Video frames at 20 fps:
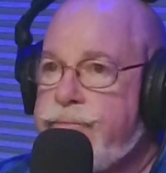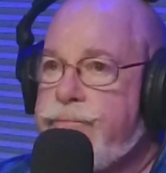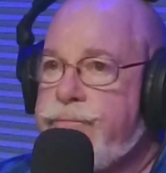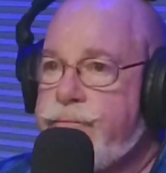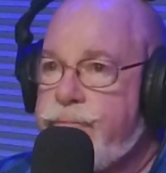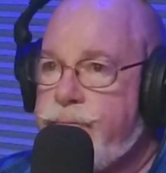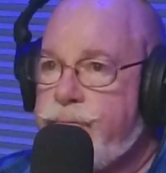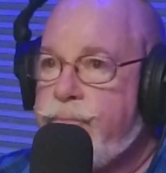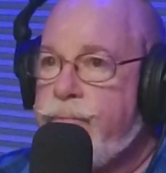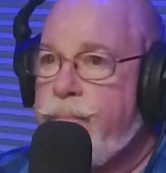
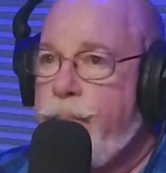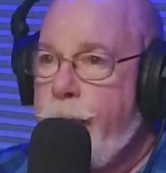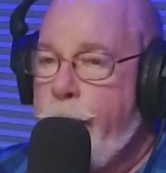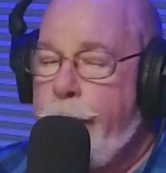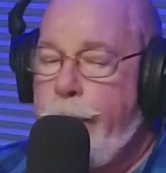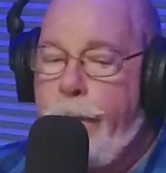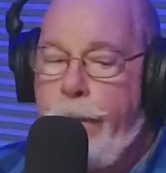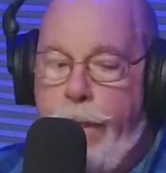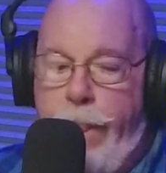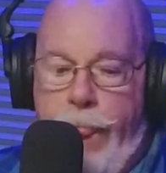Oh,
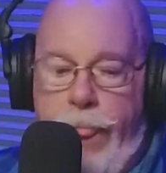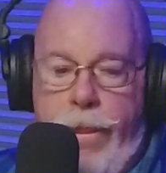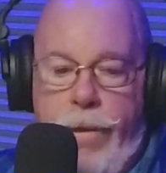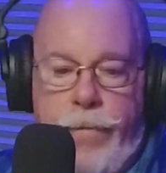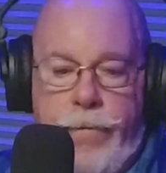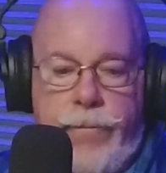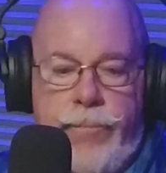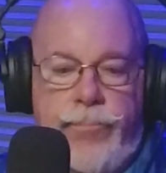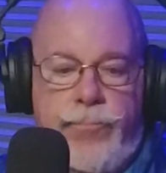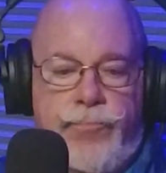absolutely.
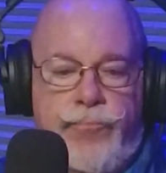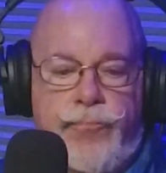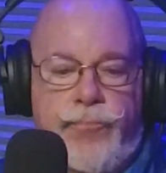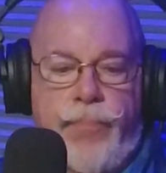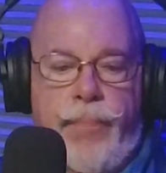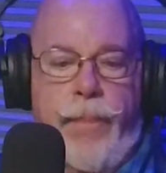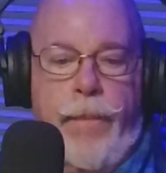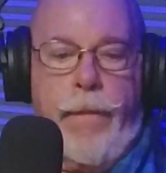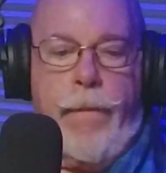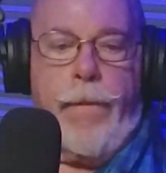And this is one of
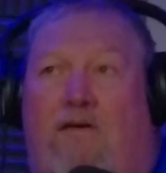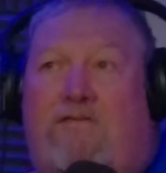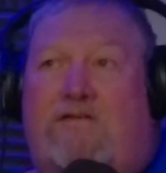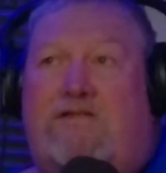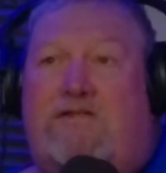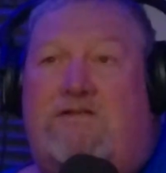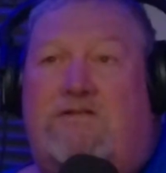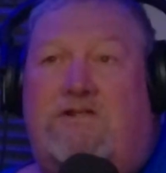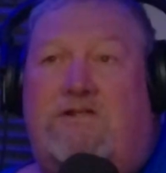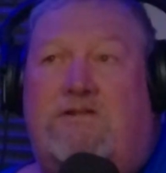our newer
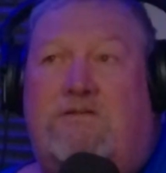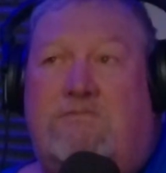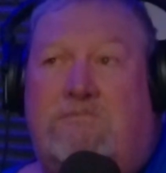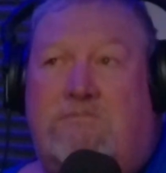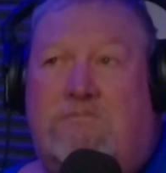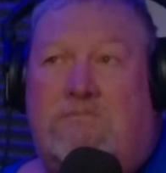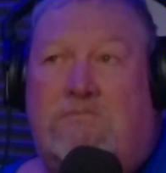officers.